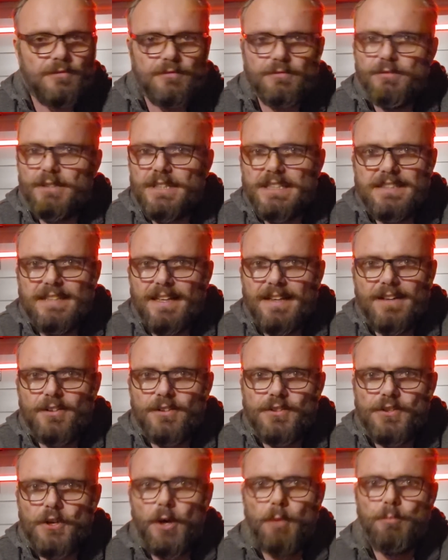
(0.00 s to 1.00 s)

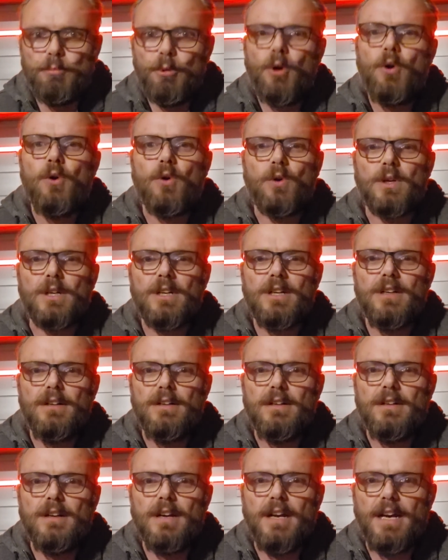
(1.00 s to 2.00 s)
retail's all poor,
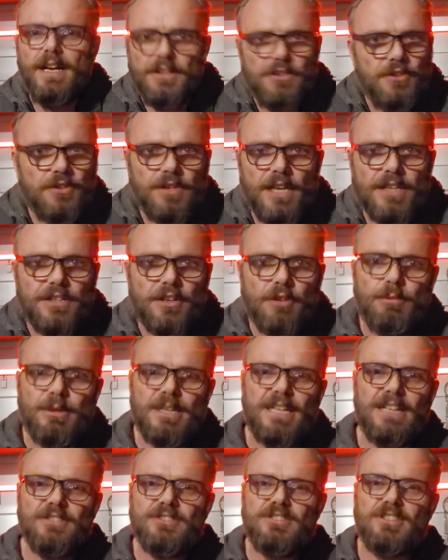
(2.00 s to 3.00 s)
and you got
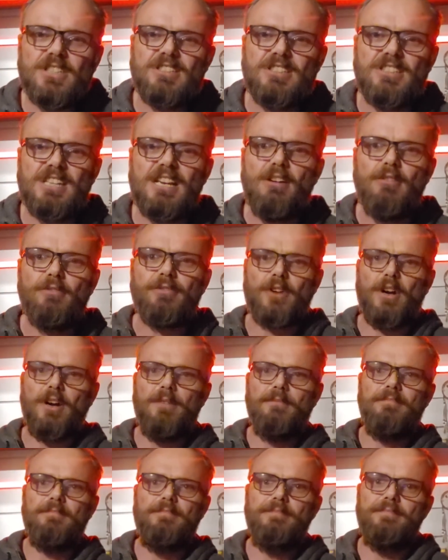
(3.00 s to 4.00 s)
nobody else to steal from?
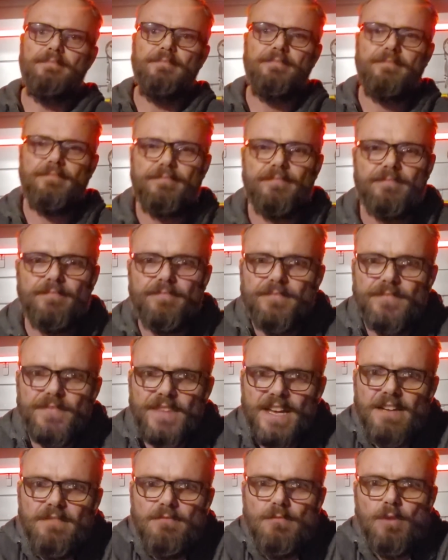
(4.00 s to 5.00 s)

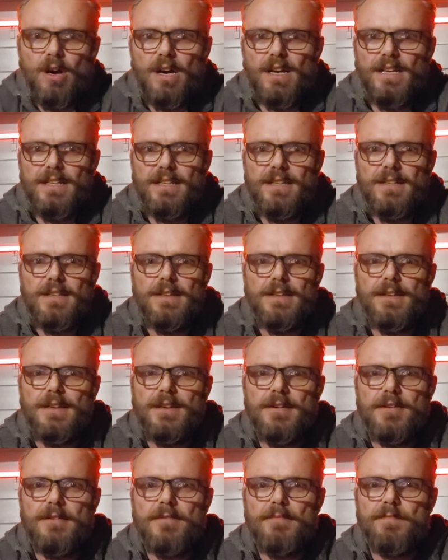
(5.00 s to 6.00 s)
Then what?
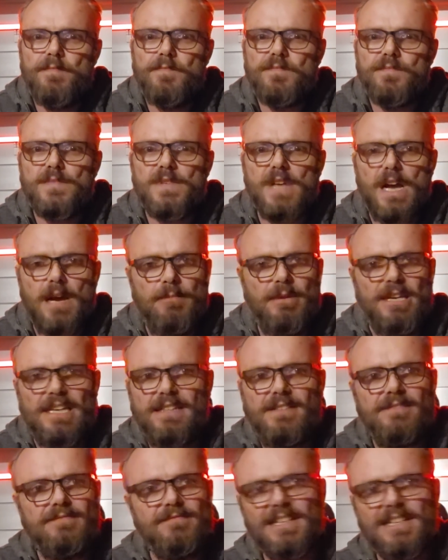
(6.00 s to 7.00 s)
I
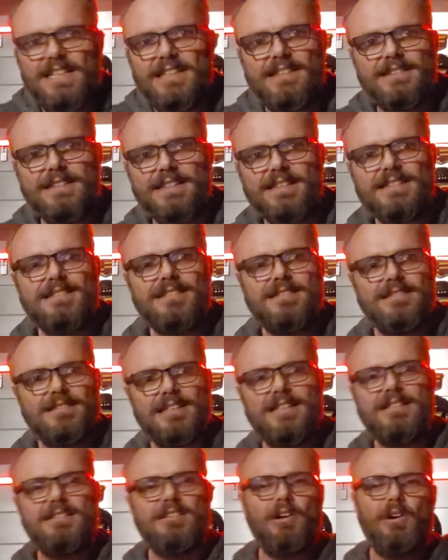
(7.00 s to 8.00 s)
mean,
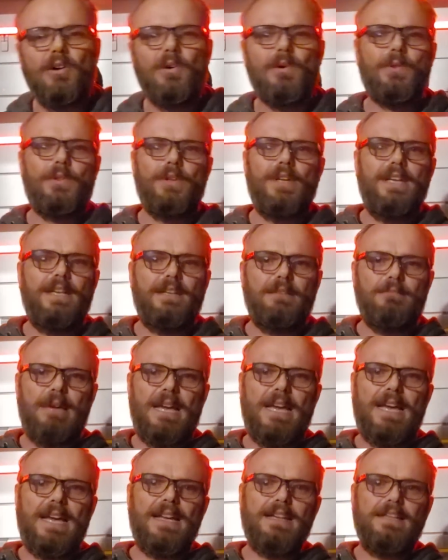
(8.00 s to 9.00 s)
this whole thing,
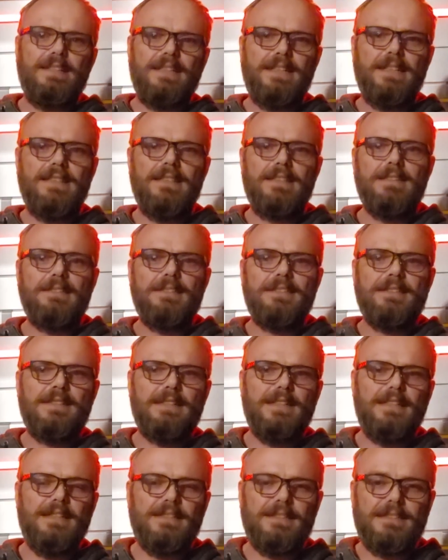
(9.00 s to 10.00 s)
man, is
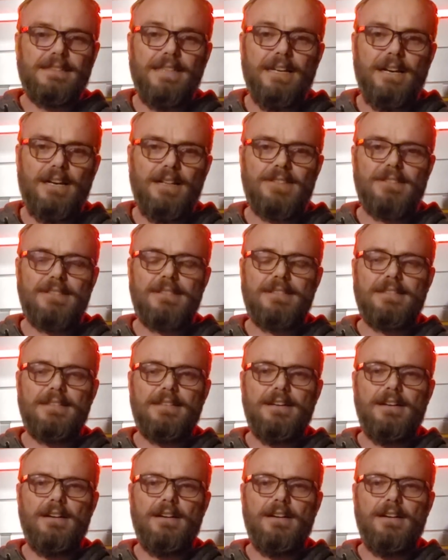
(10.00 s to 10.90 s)
nuts.